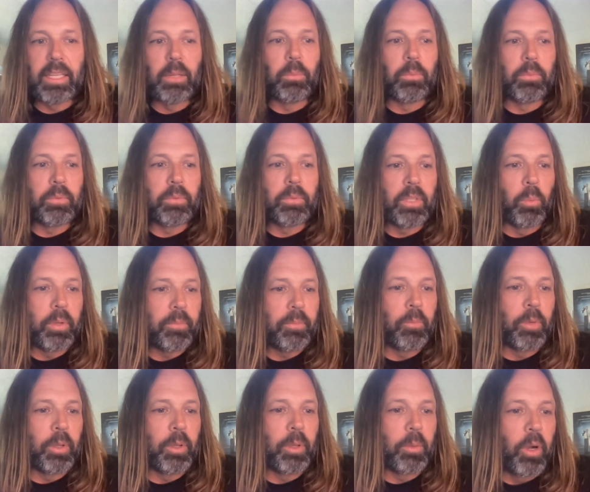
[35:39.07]
And he, you know,
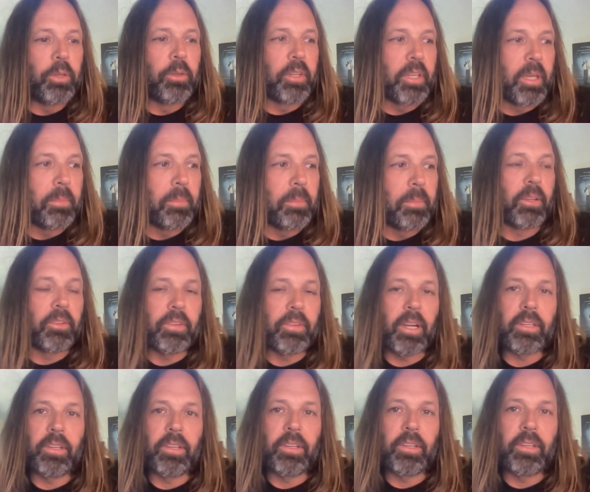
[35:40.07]
we, we want you to come down
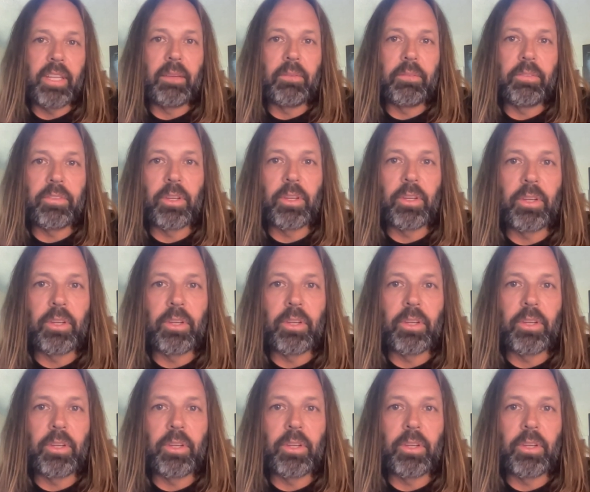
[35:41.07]
and talk to Dave.